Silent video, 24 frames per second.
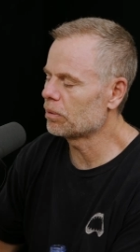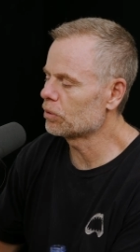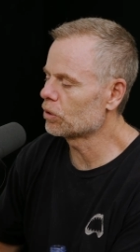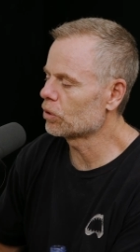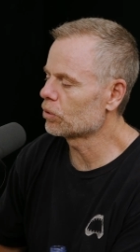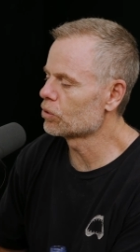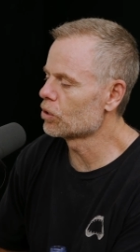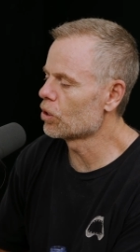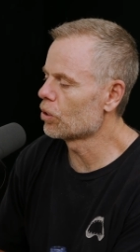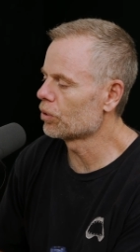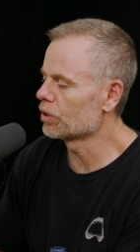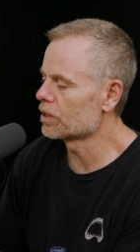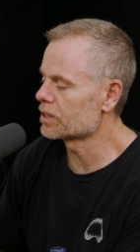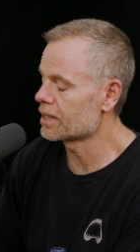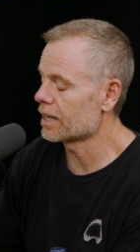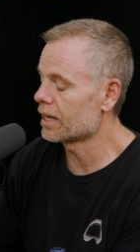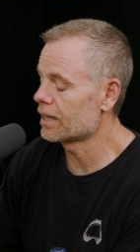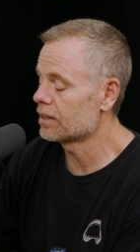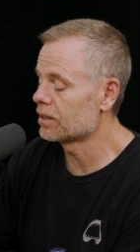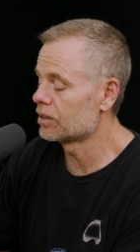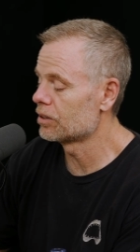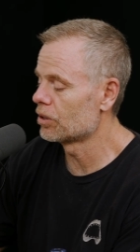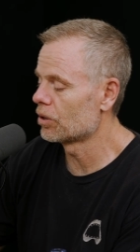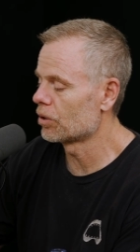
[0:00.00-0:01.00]
People don't know this.
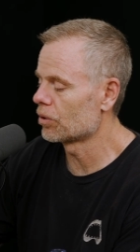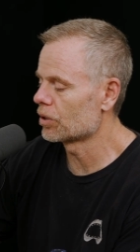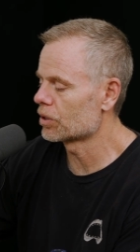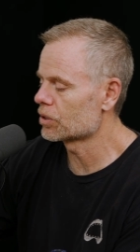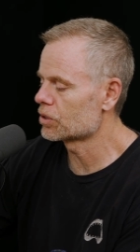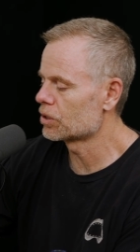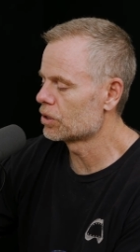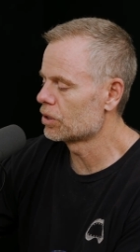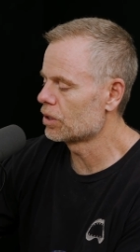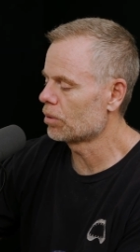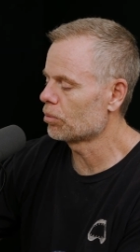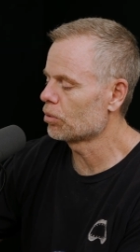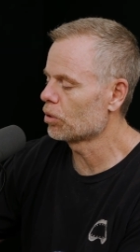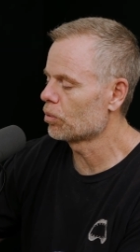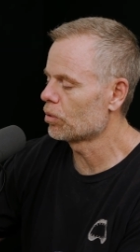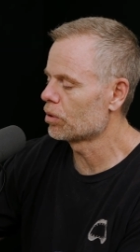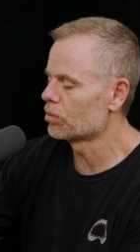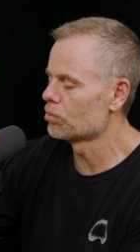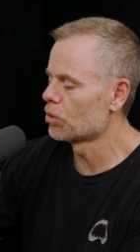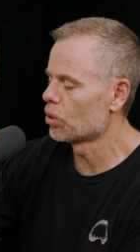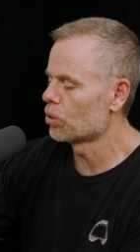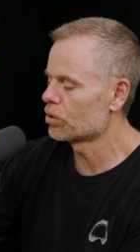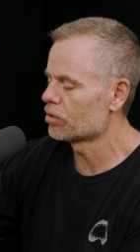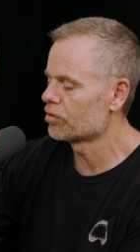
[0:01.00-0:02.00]
I didn't know this. The number
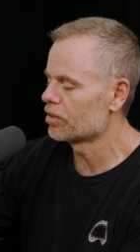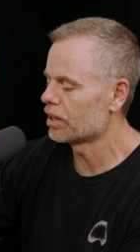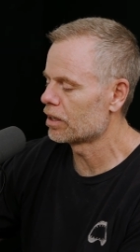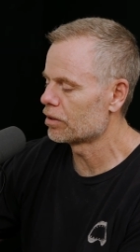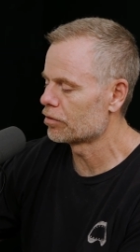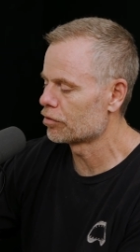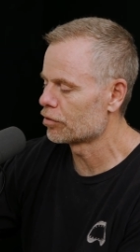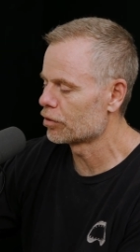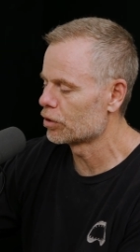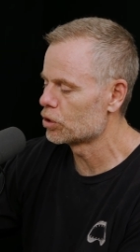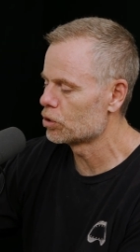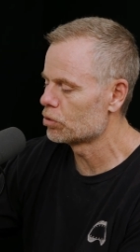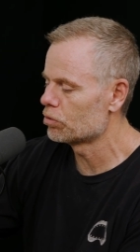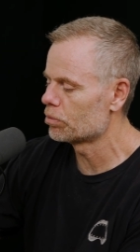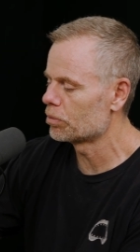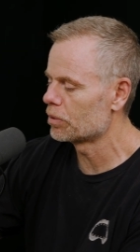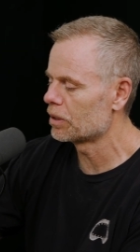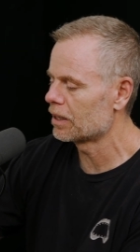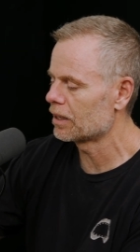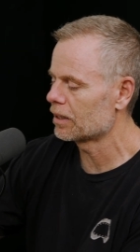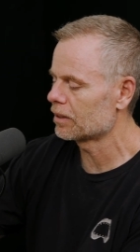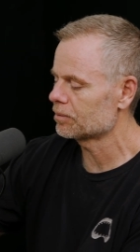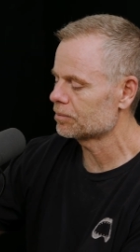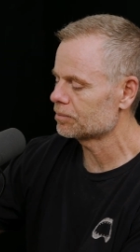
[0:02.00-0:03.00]
one motivator for a human
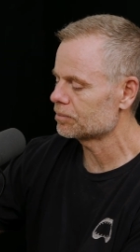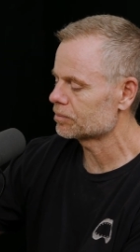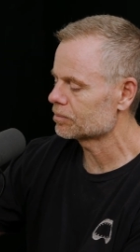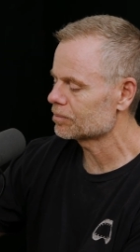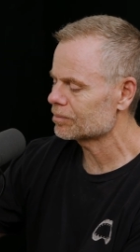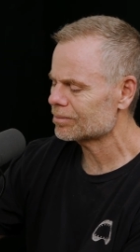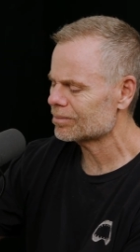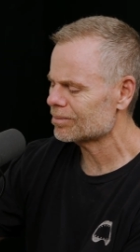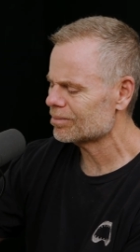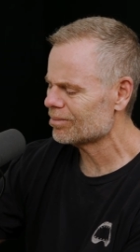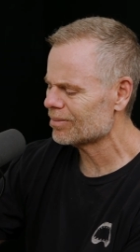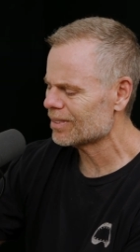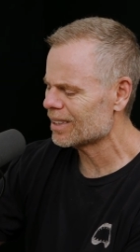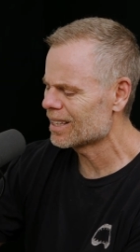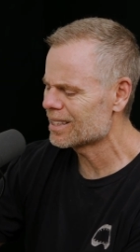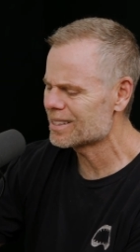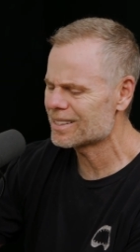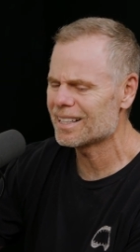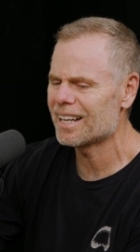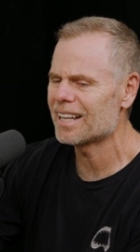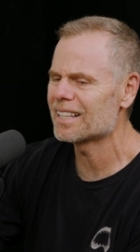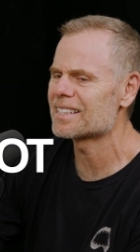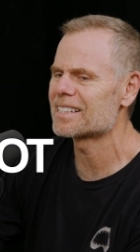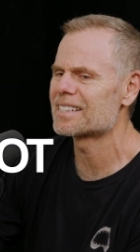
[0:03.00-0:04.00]
being,
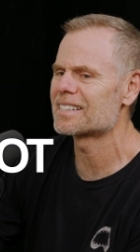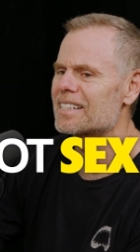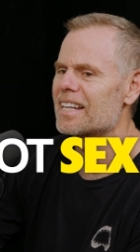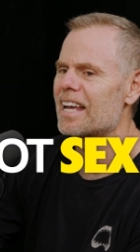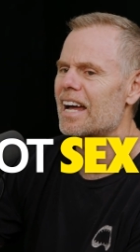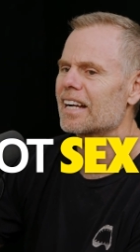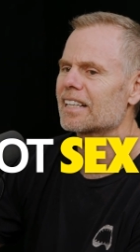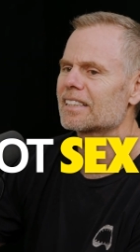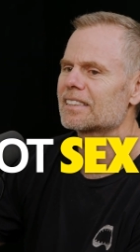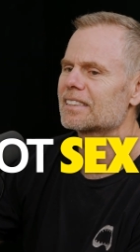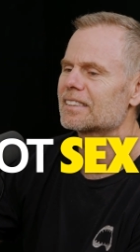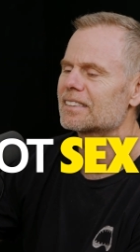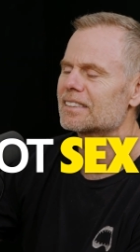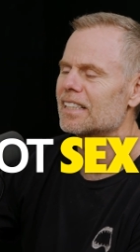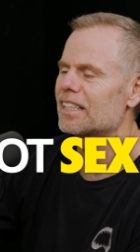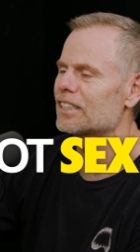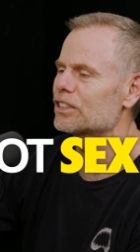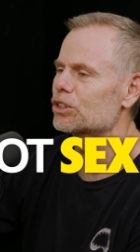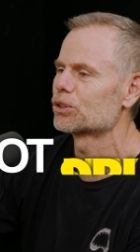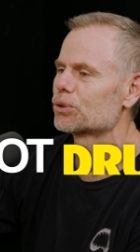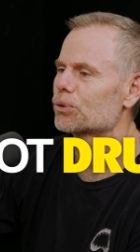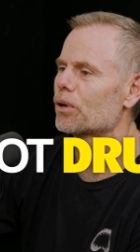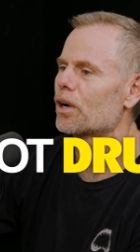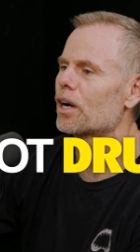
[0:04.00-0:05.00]
it's not sex, it's
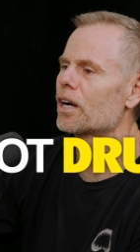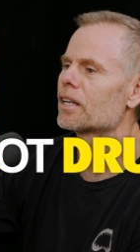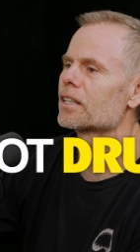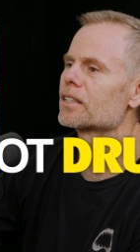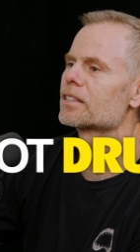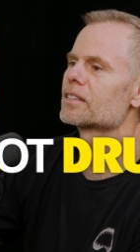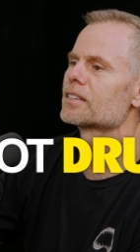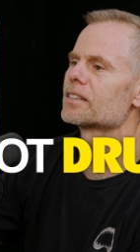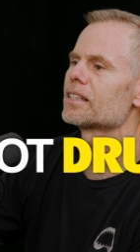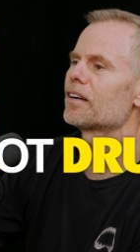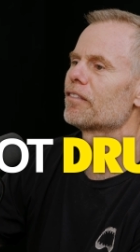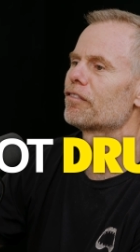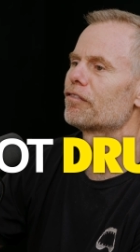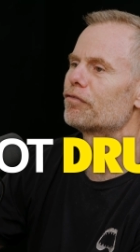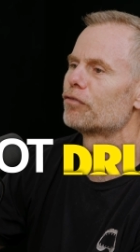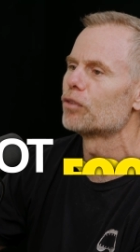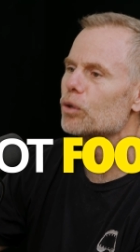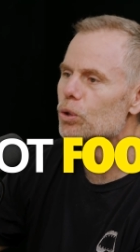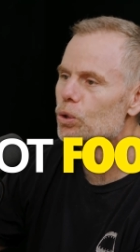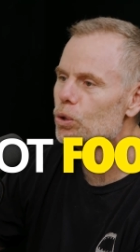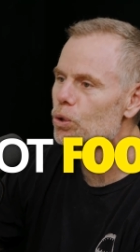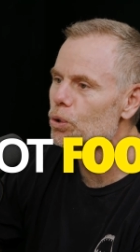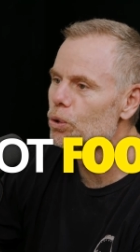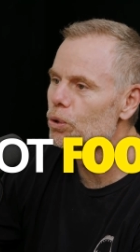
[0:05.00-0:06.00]
not drugs, it's not
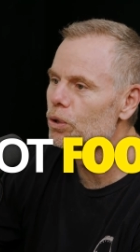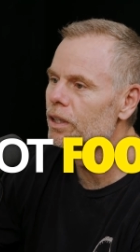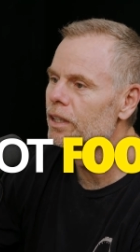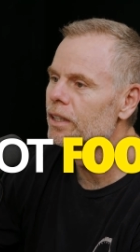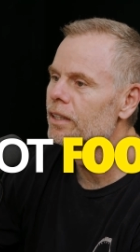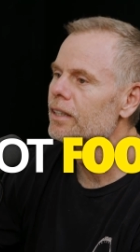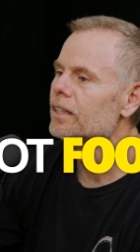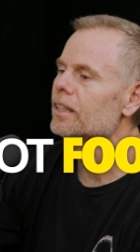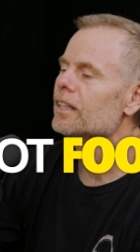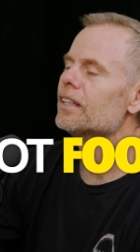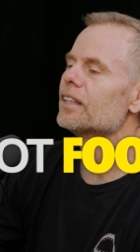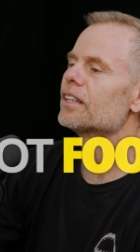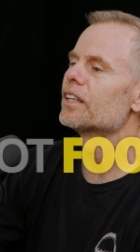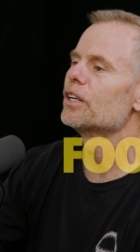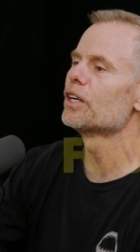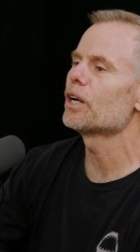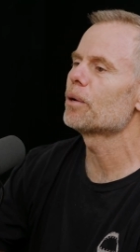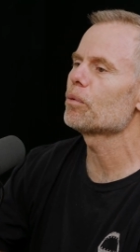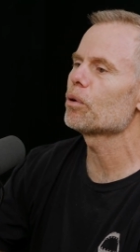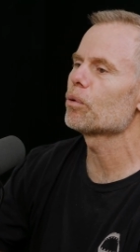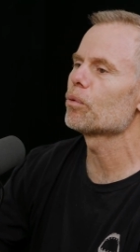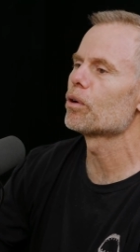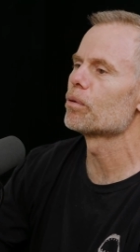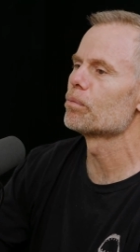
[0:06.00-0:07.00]
food. The
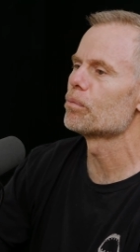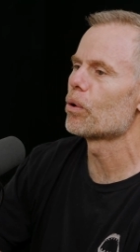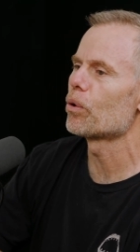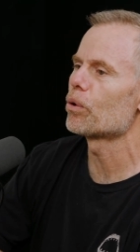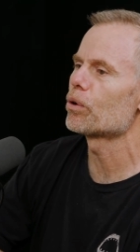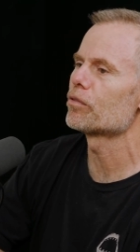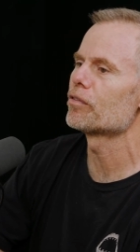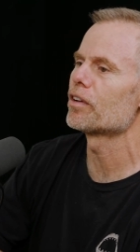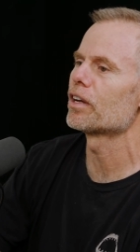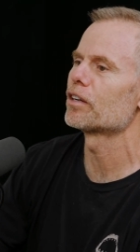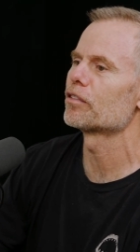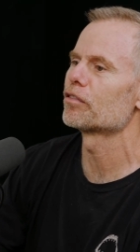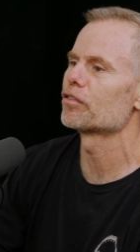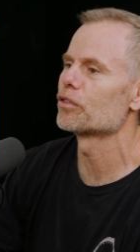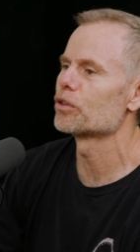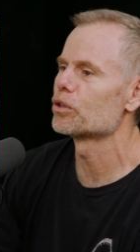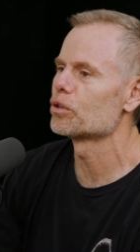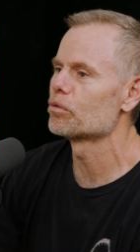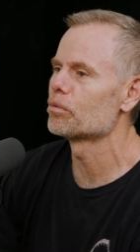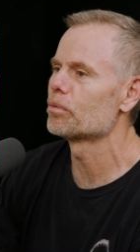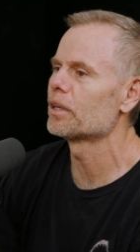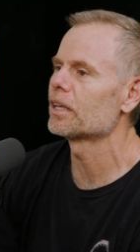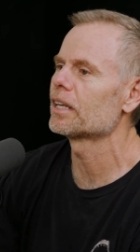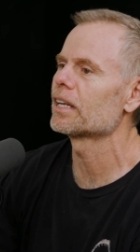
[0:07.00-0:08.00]
number one motivator for a human